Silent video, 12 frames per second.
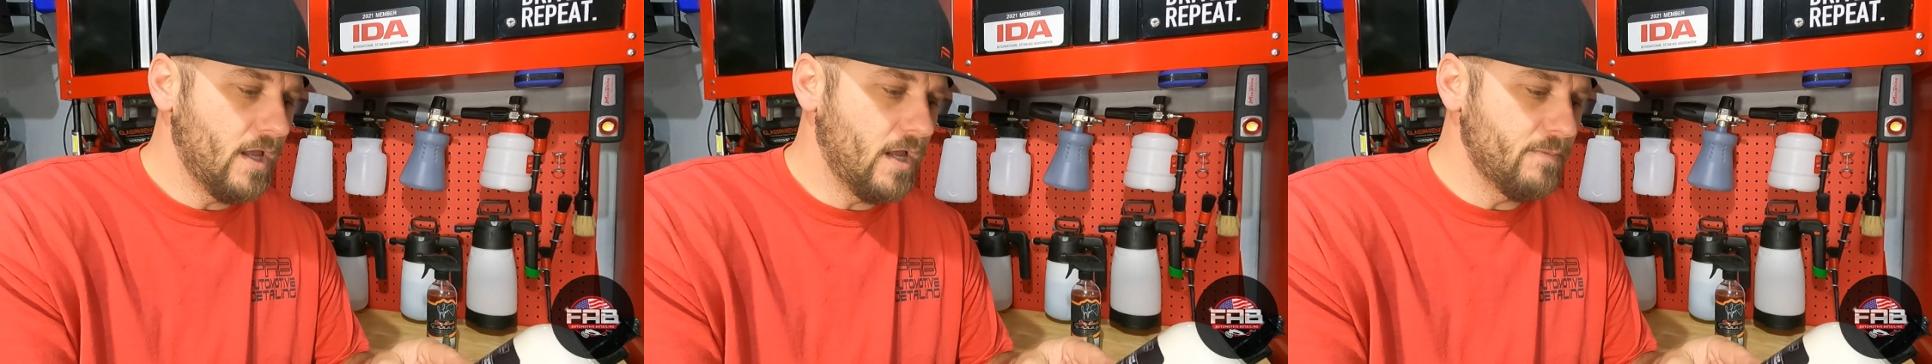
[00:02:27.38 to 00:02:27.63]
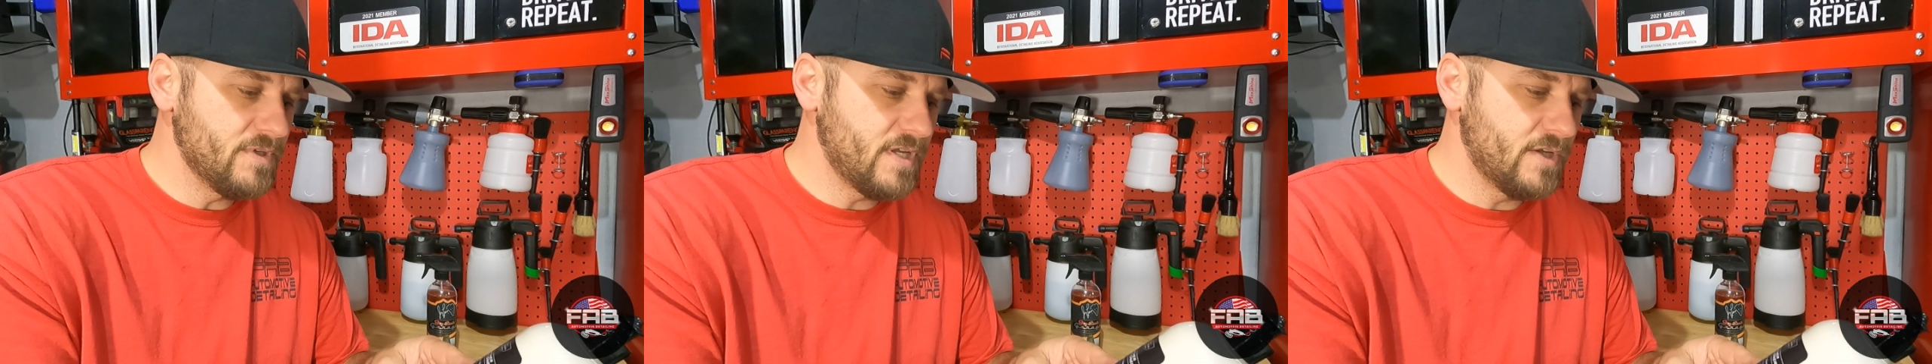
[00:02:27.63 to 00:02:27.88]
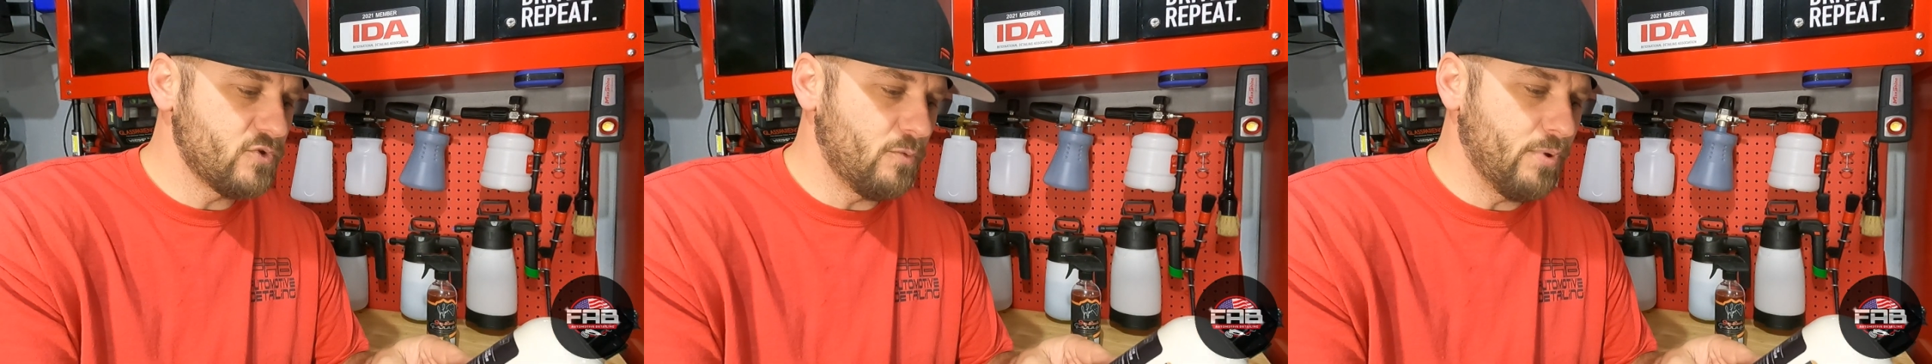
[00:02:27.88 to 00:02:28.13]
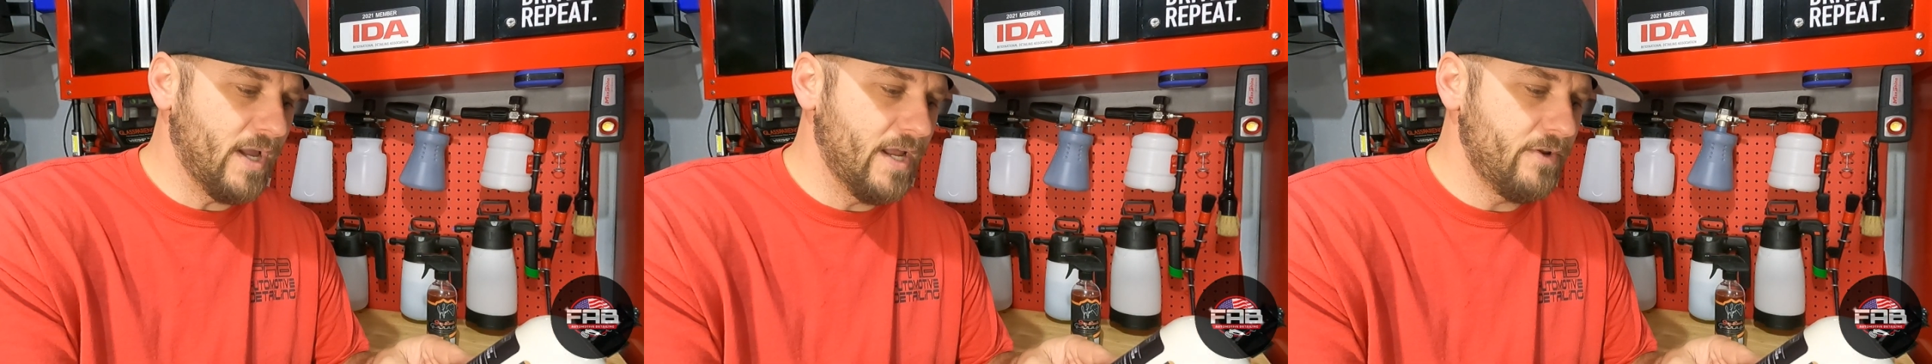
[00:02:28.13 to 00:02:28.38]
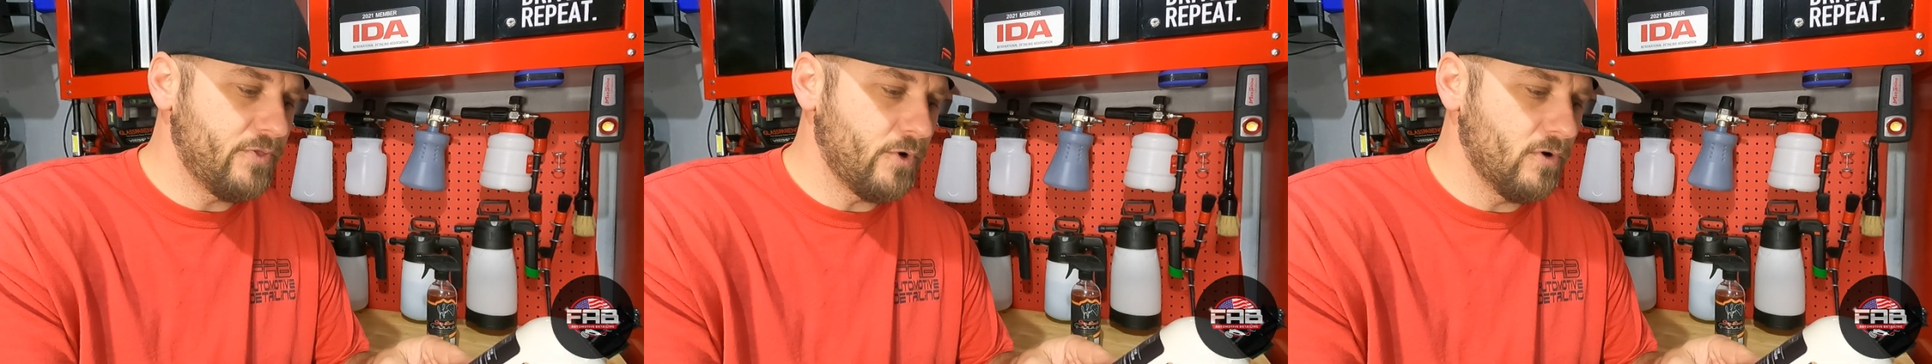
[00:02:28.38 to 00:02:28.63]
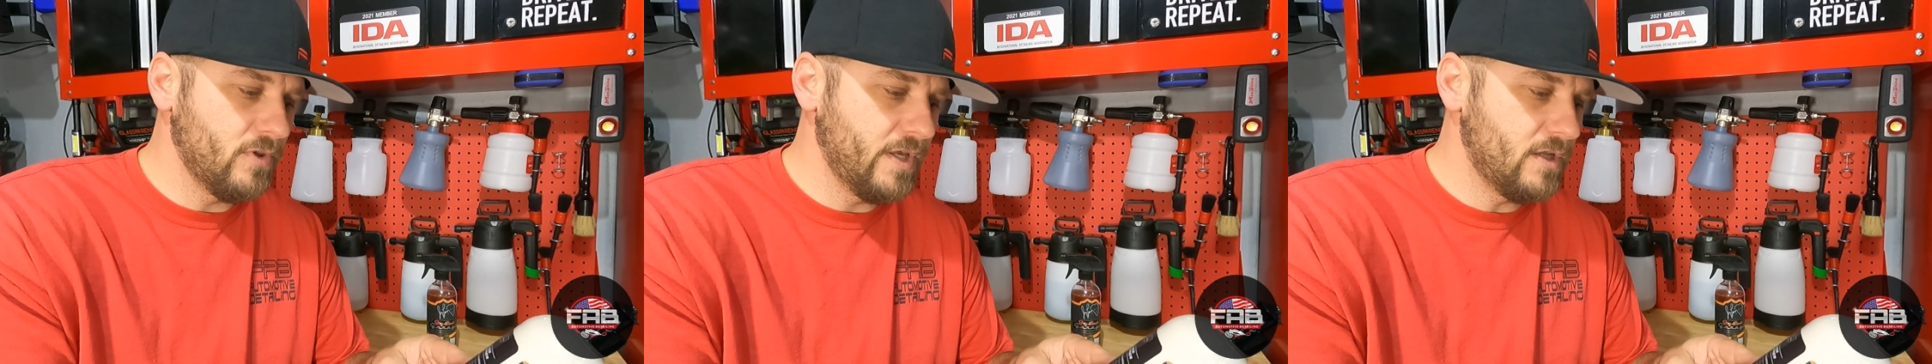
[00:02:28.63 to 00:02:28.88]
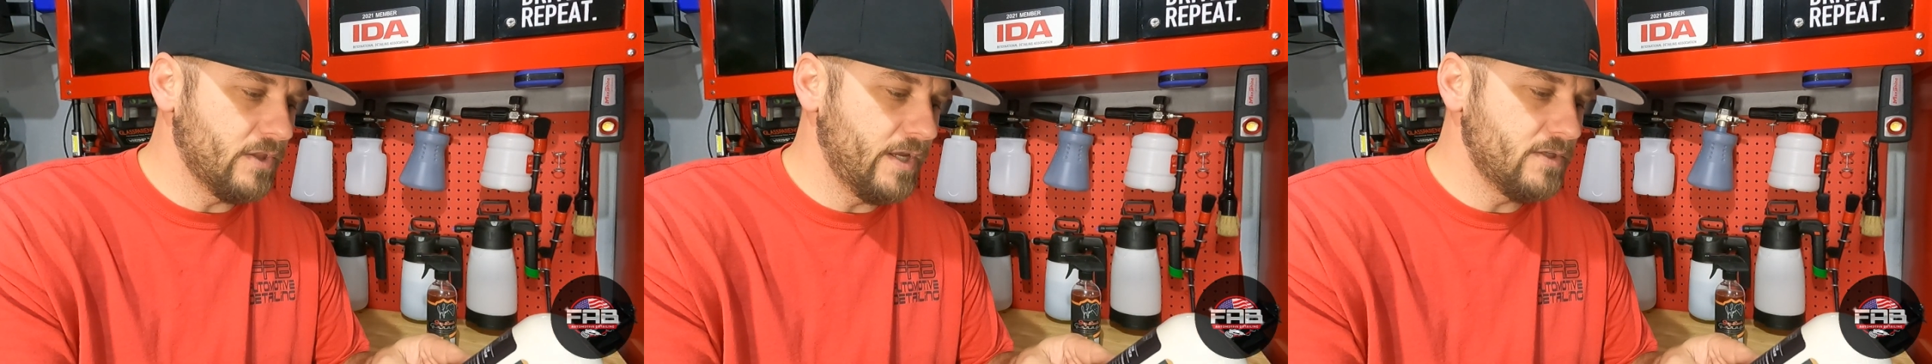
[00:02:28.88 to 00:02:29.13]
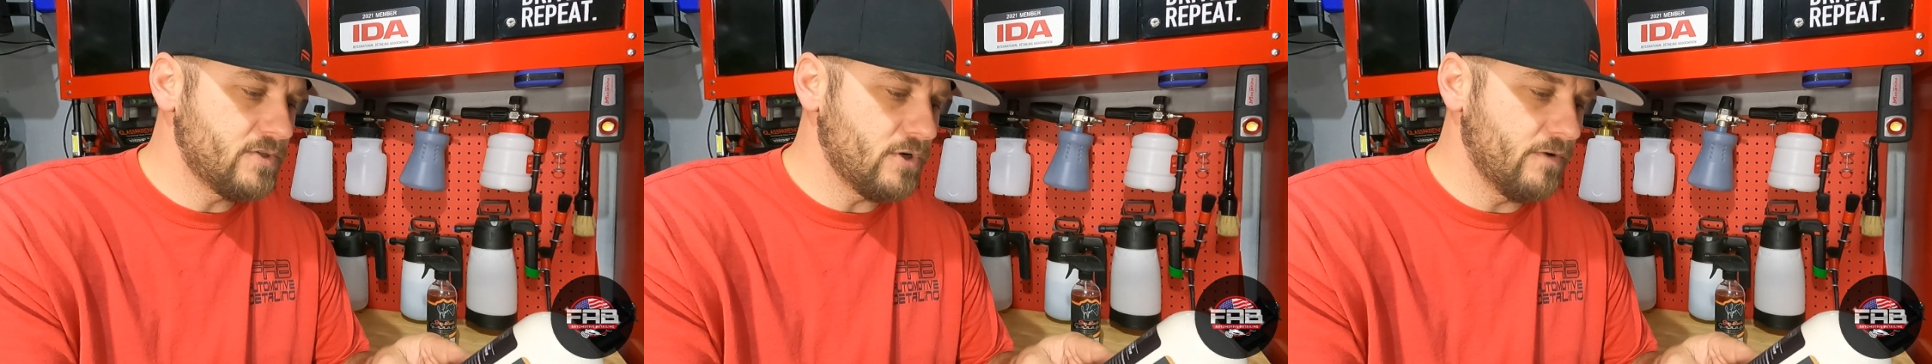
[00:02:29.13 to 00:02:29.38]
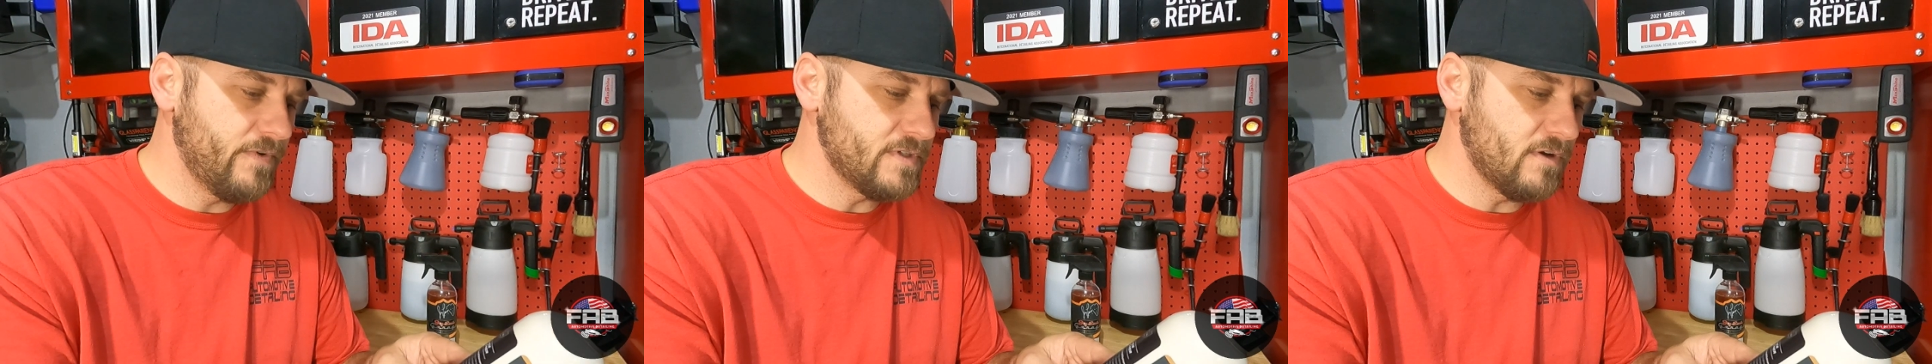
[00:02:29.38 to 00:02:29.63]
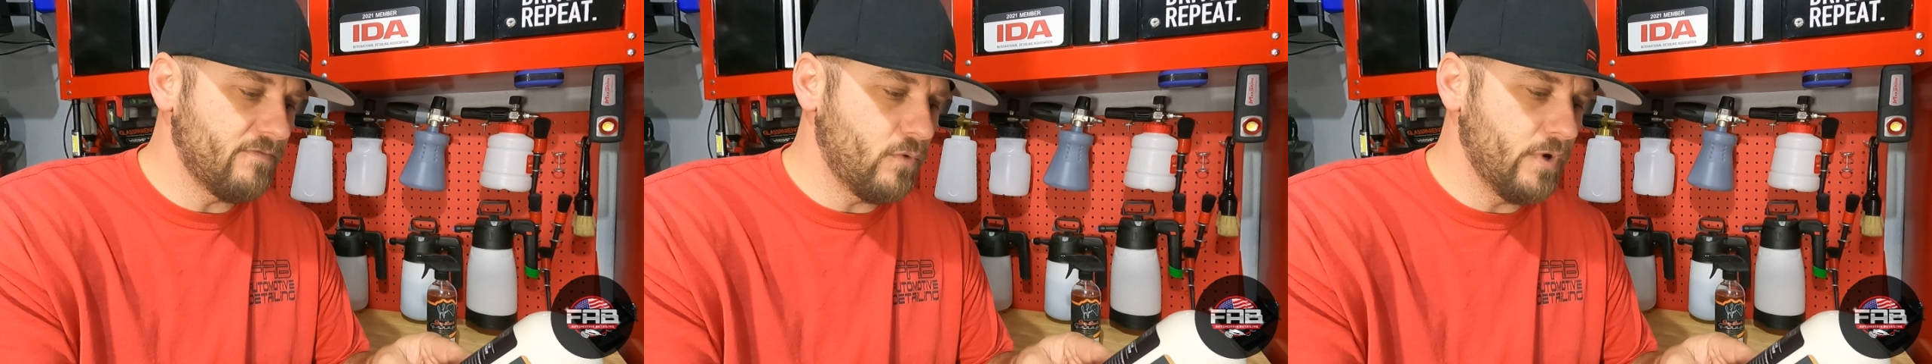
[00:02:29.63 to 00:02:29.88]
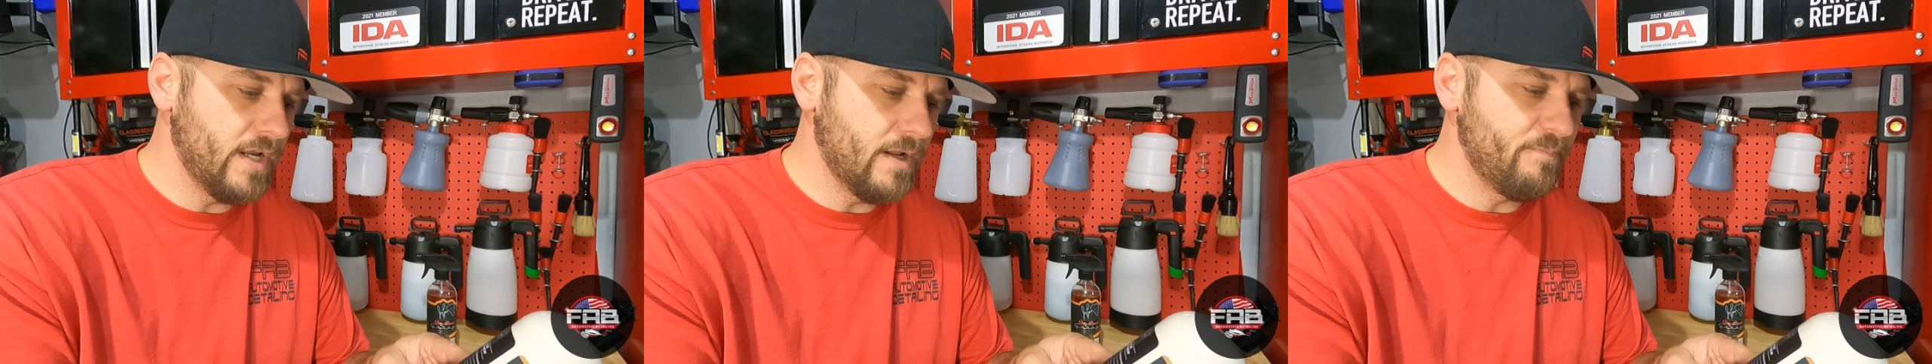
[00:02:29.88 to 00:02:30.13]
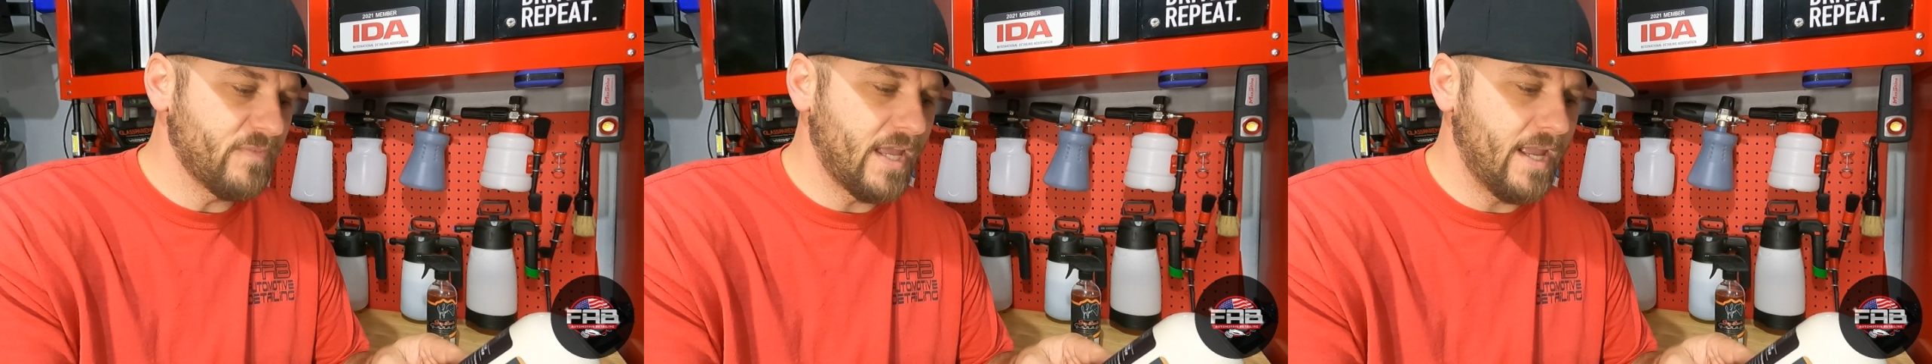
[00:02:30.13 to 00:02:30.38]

Um, it says to apply a thoroughly clean surface, avoid